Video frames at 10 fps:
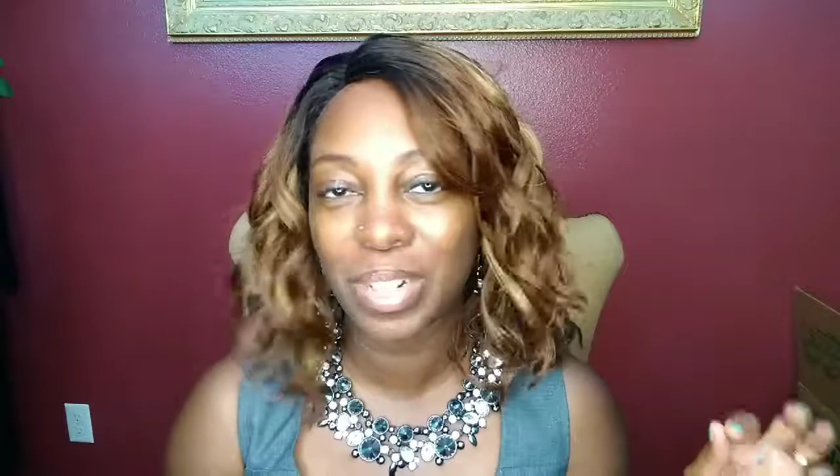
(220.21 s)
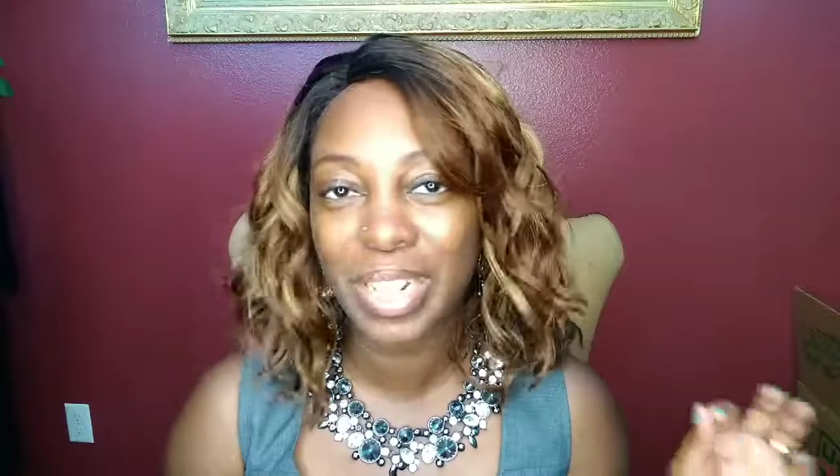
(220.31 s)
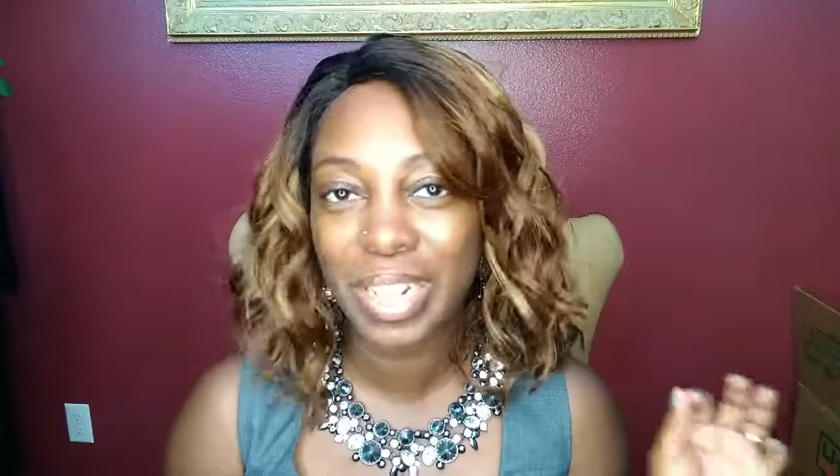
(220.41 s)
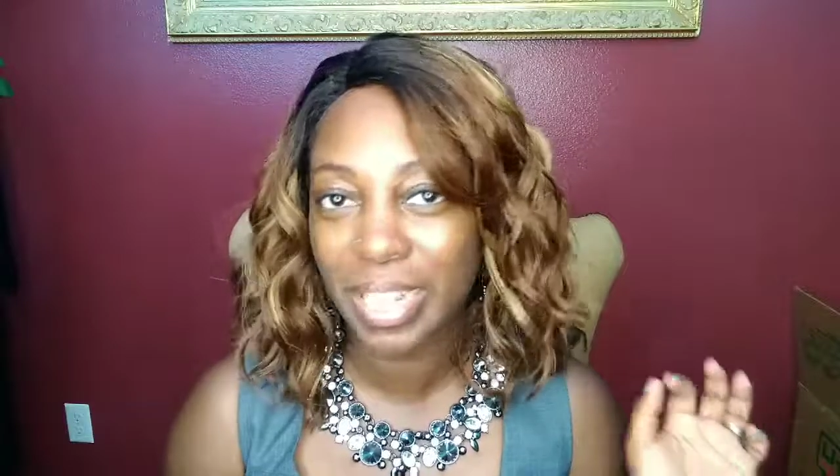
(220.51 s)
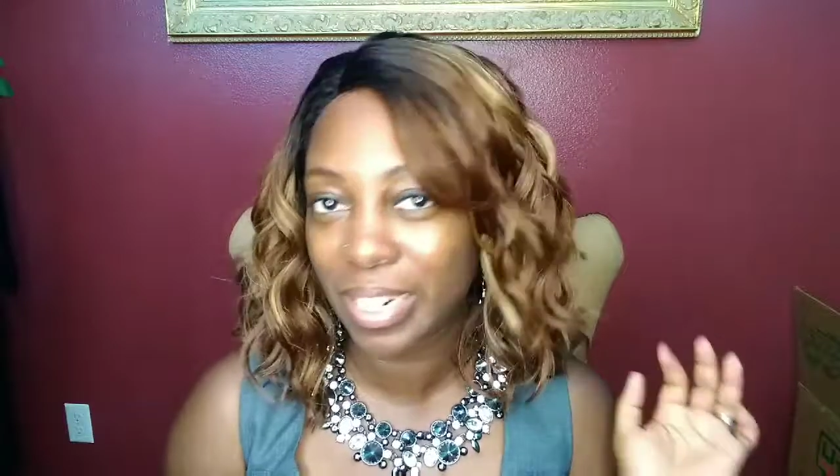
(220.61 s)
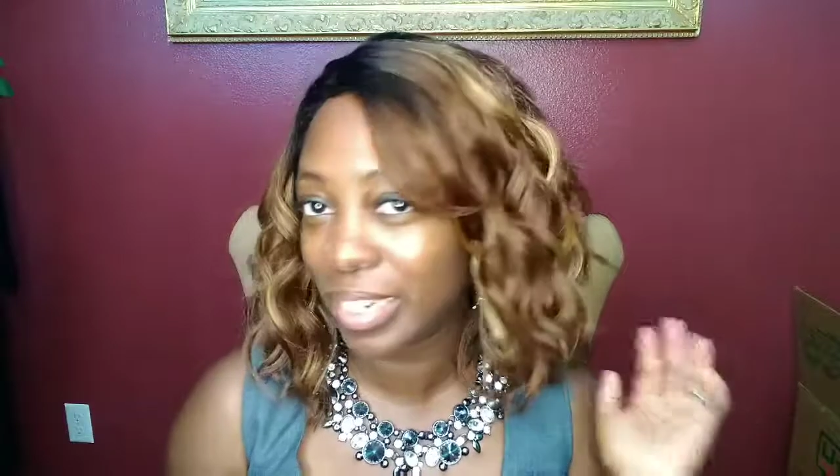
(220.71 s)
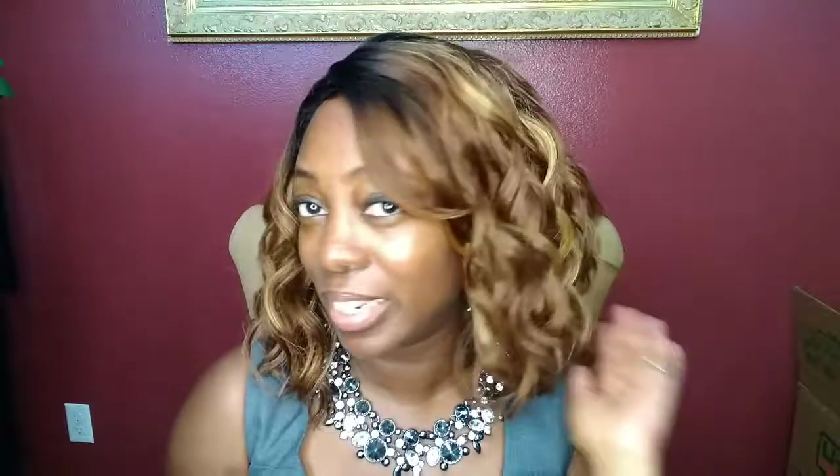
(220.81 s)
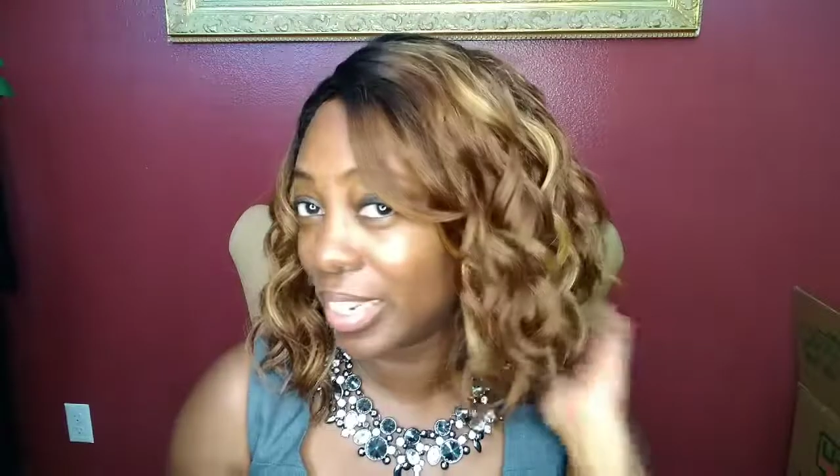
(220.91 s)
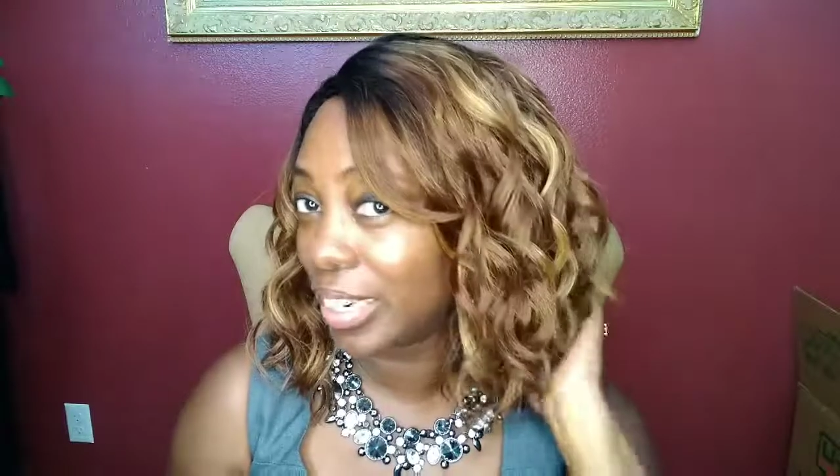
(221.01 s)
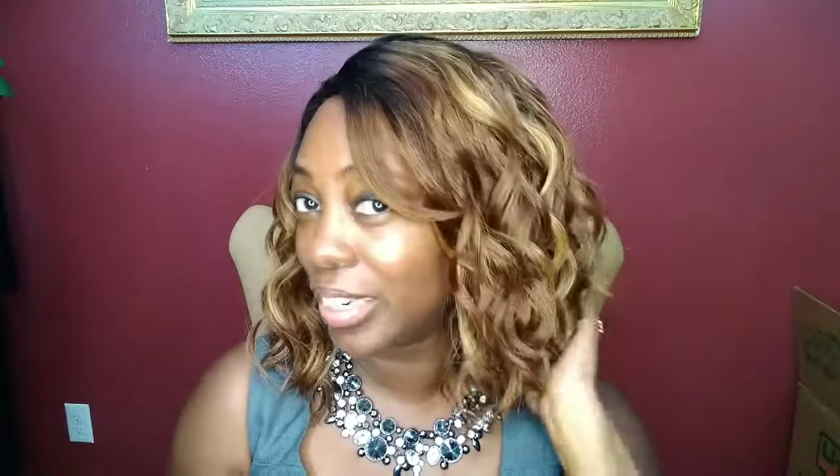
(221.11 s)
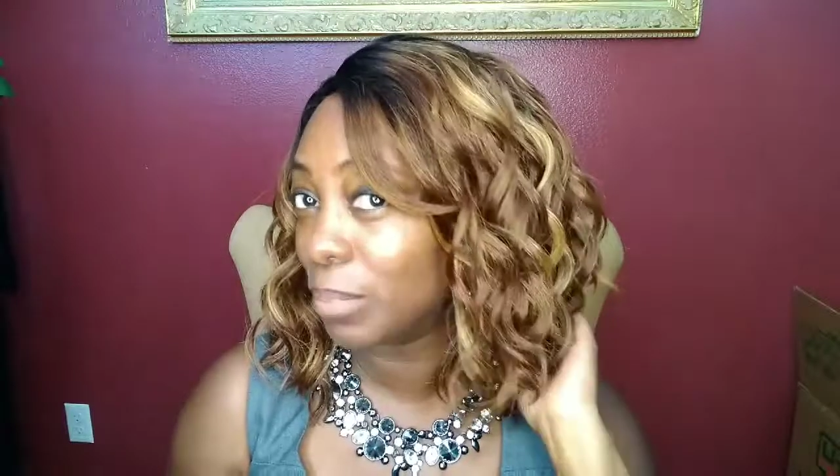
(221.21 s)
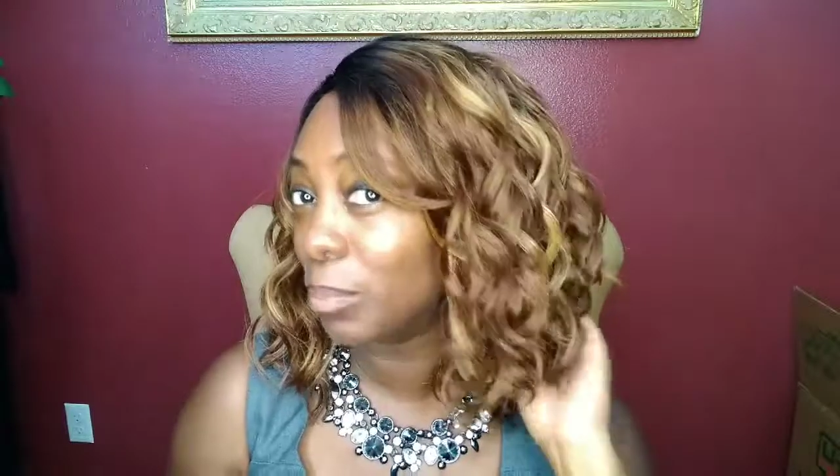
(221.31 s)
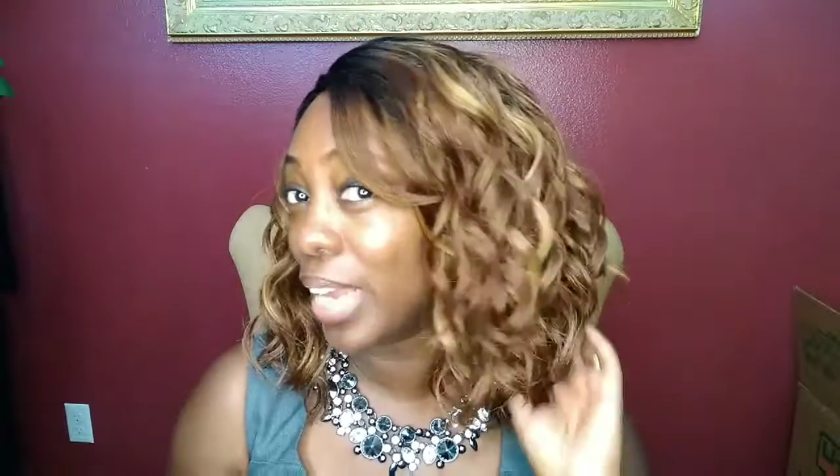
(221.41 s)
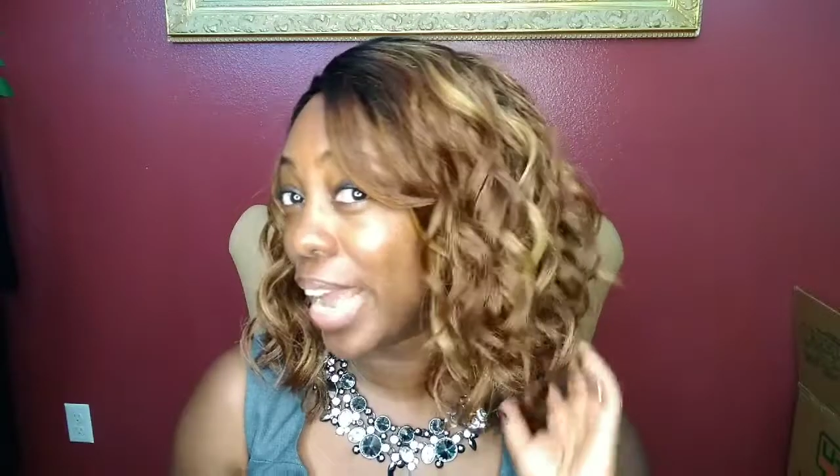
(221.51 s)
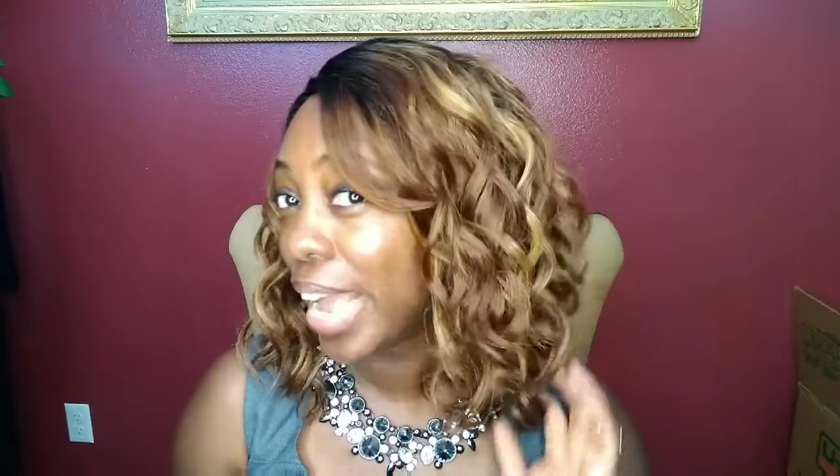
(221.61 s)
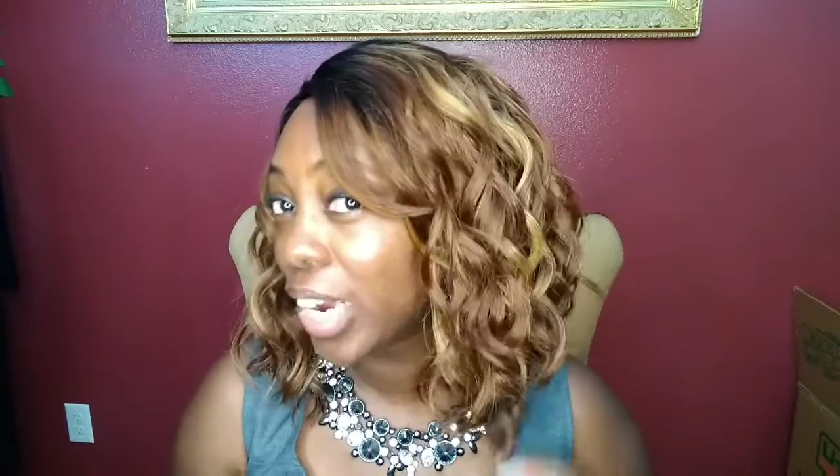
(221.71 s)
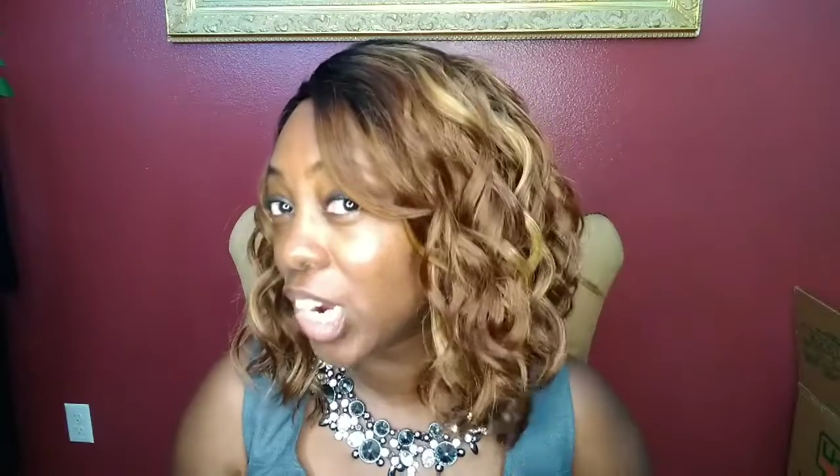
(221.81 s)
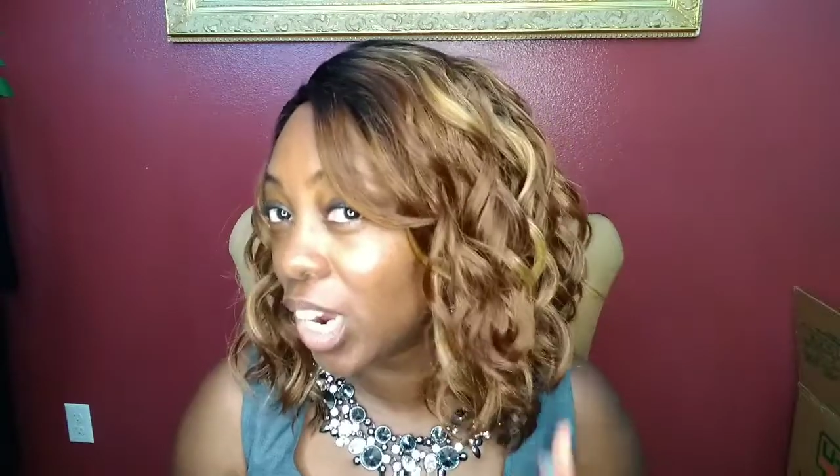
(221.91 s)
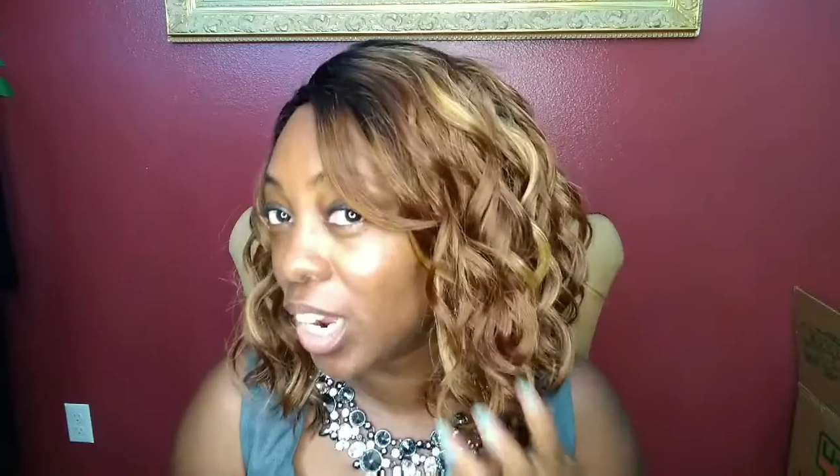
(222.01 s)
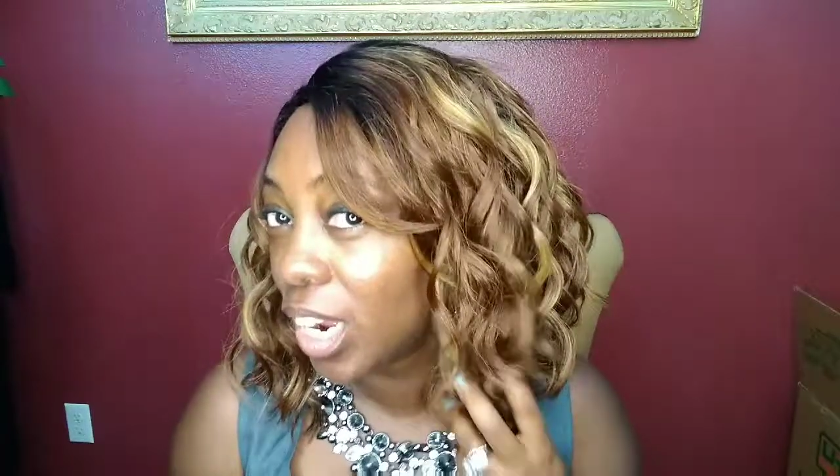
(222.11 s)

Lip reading: ahead and get it in black.